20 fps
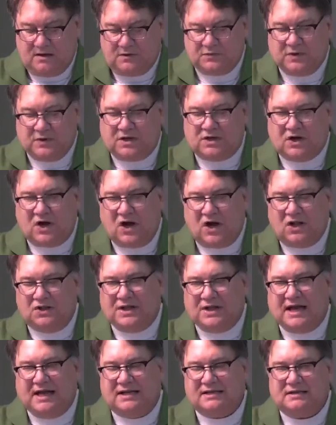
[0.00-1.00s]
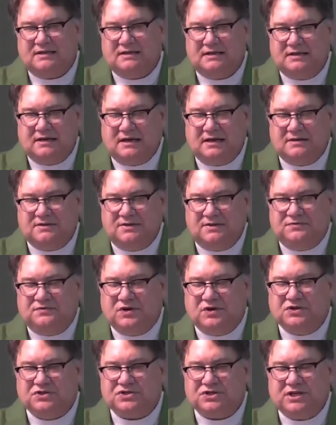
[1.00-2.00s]
Recall that the
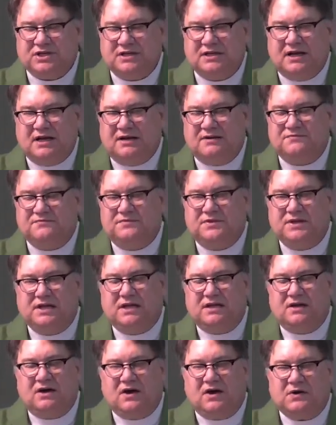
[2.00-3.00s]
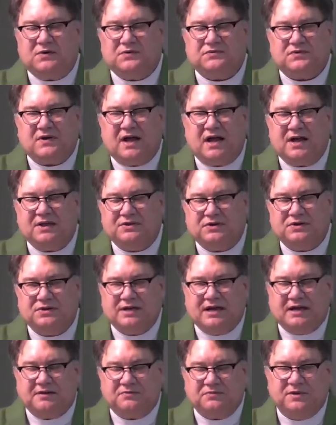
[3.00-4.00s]
version of the Our Father
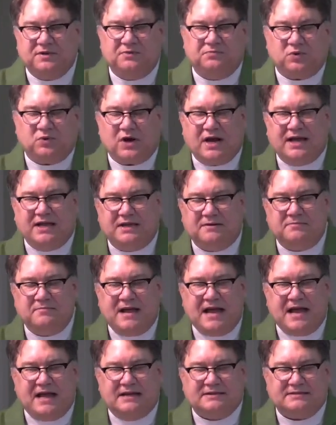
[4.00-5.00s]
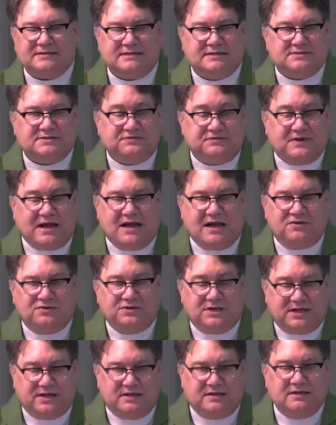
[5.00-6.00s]
that we pray at Mass is found
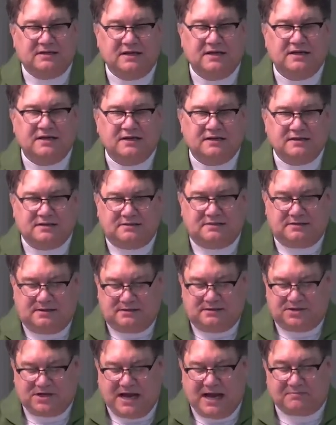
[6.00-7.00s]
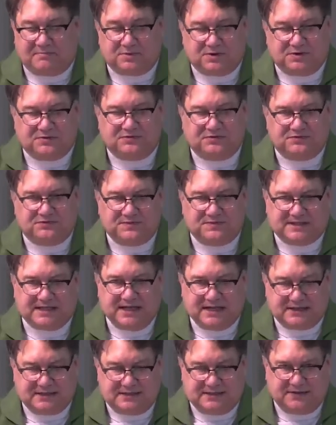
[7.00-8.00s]
in chapter
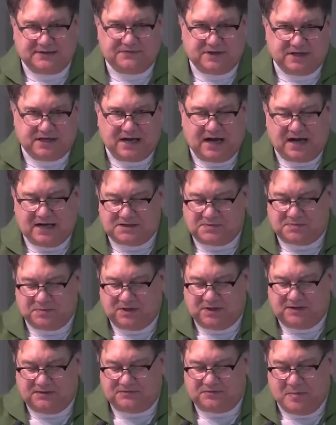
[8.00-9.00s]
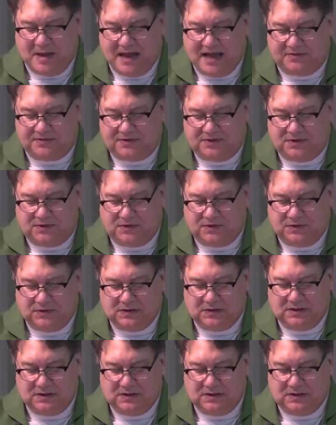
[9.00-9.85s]
6 of the Gospel of Matthew.